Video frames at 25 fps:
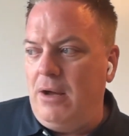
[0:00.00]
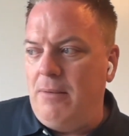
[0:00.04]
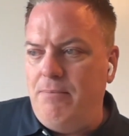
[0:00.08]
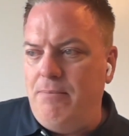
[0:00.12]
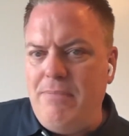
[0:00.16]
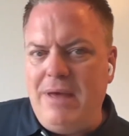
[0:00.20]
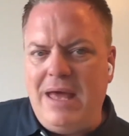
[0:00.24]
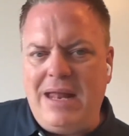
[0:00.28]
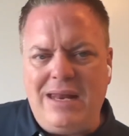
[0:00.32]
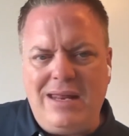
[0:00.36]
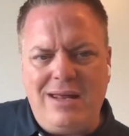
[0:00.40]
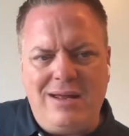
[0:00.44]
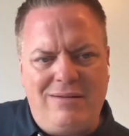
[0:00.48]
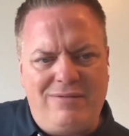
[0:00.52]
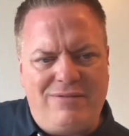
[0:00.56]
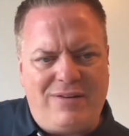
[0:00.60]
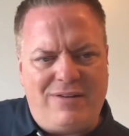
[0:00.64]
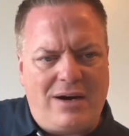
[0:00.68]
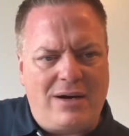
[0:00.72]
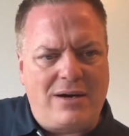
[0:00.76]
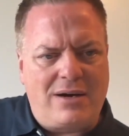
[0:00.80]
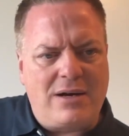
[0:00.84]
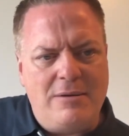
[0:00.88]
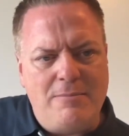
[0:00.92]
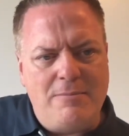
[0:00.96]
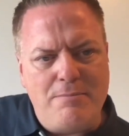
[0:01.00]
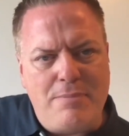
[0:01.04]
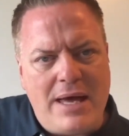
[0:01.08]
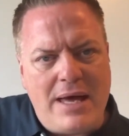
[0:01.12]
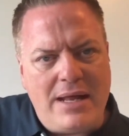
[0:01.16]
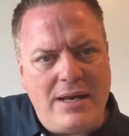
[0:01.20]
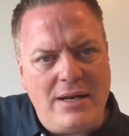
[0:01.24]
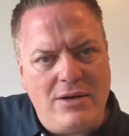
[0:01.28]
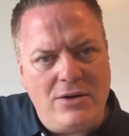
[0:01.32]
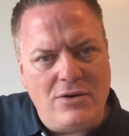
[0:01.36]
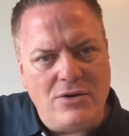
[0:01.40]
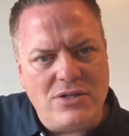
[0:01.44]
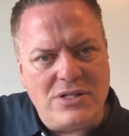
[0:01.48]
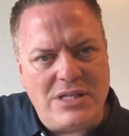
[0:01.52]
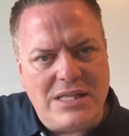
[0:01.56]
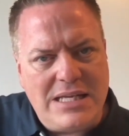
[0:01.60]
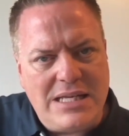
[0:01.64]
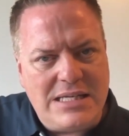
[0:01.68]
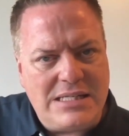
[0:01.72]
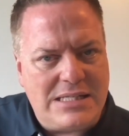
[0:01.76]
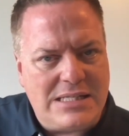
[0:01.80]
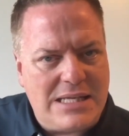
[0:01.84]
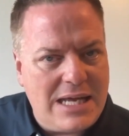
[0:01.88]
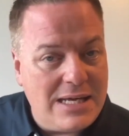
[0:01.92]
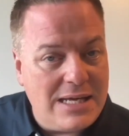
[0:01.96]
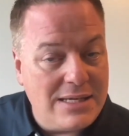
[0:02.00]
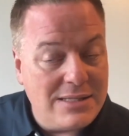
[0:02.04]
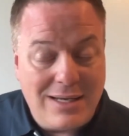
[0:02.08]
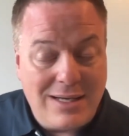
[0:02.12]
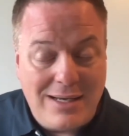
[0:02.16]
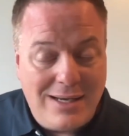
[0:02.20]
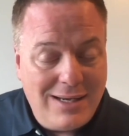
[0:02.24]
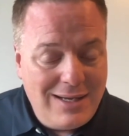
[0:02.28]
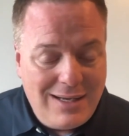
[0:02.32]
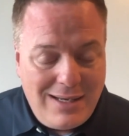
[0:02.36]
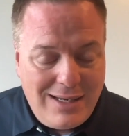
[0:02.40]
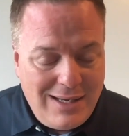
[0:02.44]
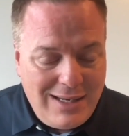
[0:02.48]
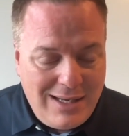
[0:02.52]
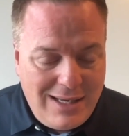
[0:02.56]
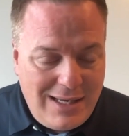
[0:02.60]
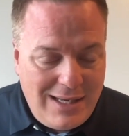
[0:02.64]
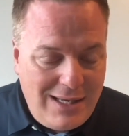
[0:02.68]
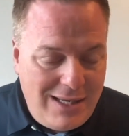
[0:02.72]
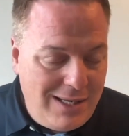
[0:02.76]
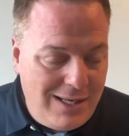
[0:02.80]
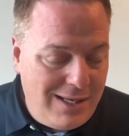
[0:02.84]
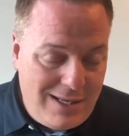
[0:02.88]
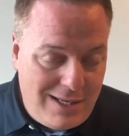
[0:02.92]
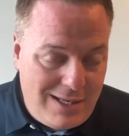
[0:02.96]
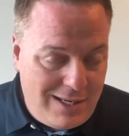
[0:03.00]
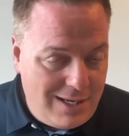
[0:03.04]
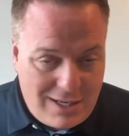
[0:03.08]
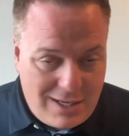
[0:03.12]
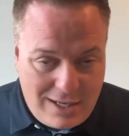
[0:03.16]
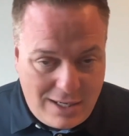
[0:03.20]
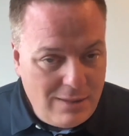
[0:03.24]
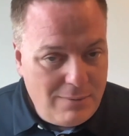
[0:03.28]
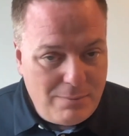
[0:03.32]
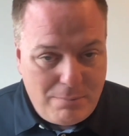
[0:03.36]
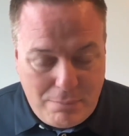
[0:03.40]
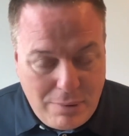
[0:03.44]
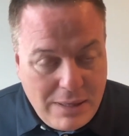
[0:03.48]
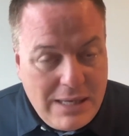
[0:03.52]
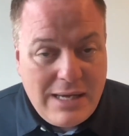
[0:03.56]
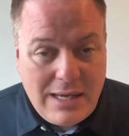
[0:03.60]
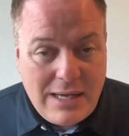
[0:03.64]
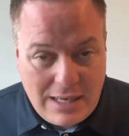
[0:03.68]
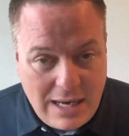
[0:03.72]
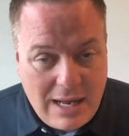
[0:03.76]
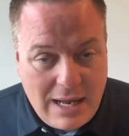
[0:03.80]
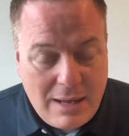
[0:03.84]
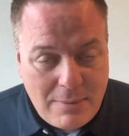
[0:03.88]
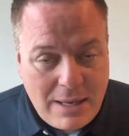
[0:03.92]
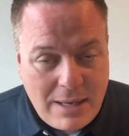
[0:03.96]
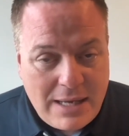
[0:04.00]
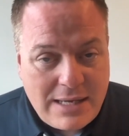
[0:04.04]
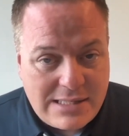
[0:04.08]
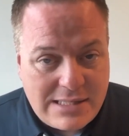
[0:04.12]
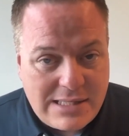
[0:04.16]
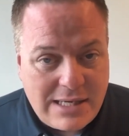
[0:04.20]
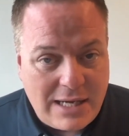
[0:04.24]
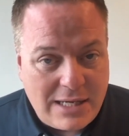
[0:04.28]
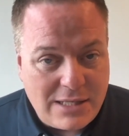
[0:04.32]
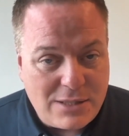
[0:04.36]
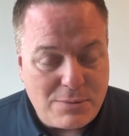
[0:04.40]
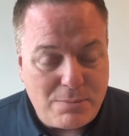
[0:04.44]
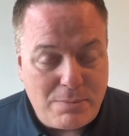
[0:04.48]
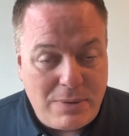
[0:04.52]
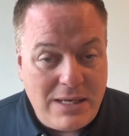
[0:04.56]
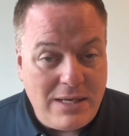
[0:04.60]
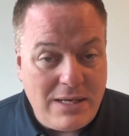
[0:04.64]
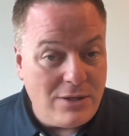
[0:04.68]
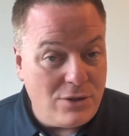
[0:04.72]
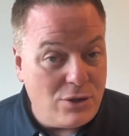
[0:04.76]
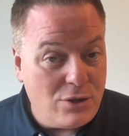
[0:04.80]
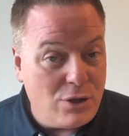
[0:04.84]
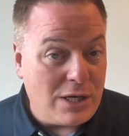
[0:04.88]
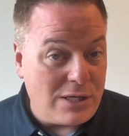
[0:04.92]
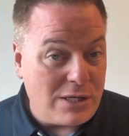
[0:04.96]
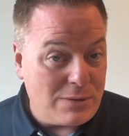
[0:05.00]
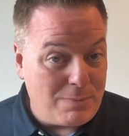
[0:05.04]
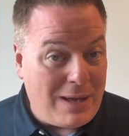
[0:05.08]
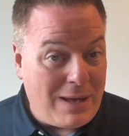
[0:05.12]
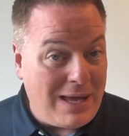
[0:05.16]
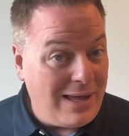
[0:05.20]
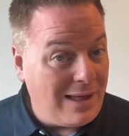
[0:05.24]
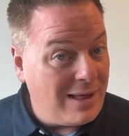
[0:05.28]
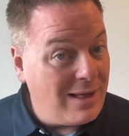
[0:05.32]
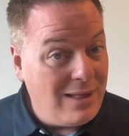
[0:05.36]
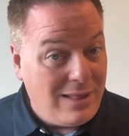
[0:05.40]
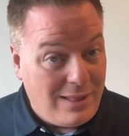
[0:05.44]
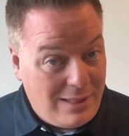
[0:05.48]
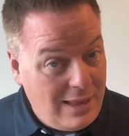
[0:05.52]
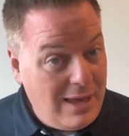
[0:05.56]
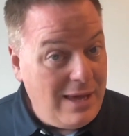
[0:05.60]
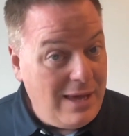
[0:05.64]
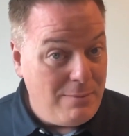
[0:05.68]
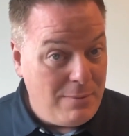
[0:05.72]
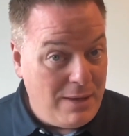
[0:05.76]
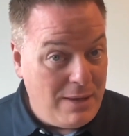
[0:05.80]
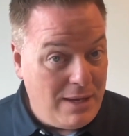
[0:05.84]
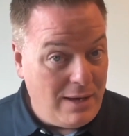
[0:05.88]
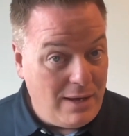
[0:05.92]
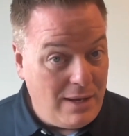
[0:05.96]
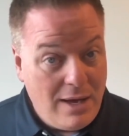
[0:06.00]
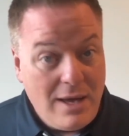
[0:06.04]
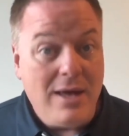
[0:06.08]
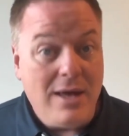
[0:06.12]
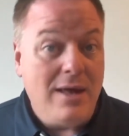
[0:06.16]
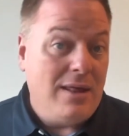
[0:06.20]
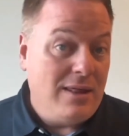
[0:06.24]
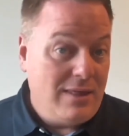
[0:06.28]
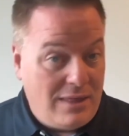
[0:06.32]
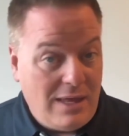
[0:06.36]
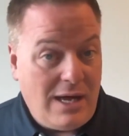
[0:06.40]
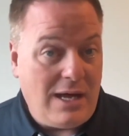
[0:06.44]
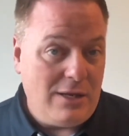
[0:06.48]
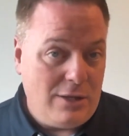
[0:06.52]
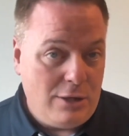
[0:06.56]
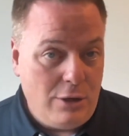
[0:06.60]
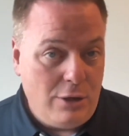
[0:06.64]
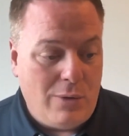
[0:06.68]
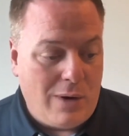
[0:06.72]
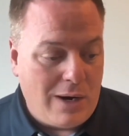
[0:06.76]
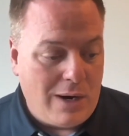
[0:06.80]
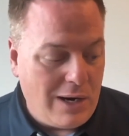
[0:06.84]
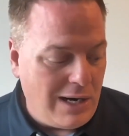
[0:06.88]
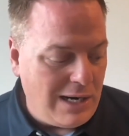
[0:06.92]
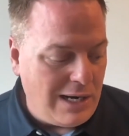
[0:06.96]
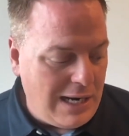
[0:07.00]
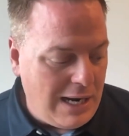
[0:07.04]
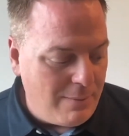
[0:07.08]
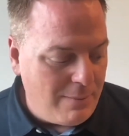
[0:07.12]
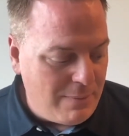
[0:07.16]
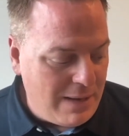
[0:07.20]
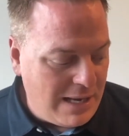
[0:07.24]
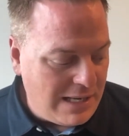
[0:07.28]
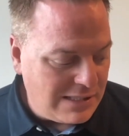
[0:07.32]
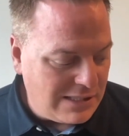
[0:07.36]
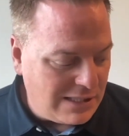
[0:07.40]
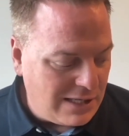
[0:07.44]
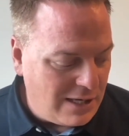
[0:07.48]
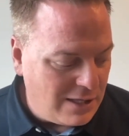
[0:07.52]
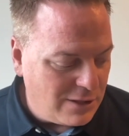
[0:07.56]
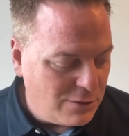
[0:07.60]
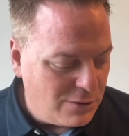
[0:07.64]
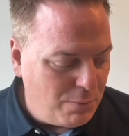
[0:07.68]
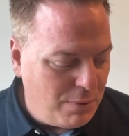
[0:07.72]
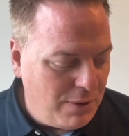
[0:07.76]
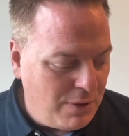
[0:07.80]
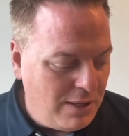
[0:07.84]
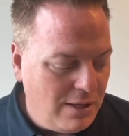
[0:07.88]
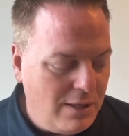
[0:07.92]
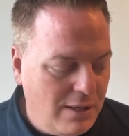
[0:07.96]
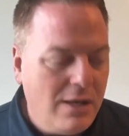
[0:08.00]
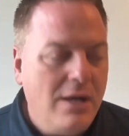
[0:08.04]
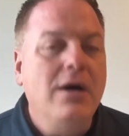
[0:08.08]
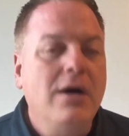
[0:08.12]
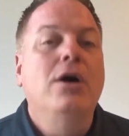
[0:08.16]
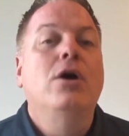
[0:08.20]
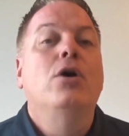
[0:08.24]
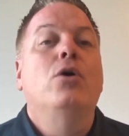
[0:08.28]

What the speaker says: many of our competitors these days, you could be an MSSP just by claiming that you are an MSSP.